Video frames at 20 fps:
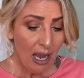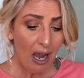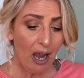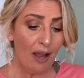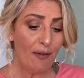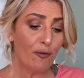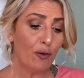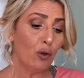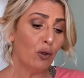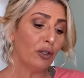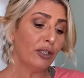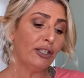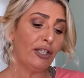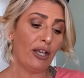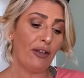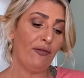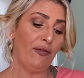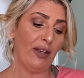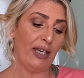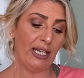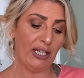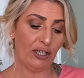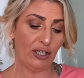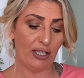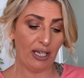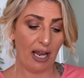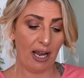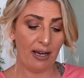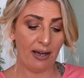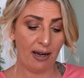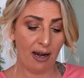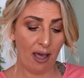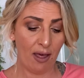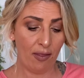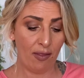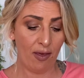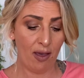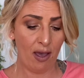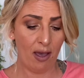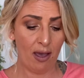I've also finished
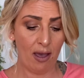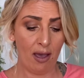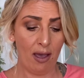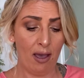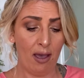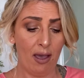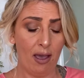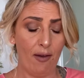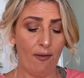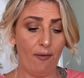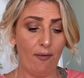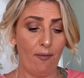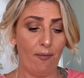another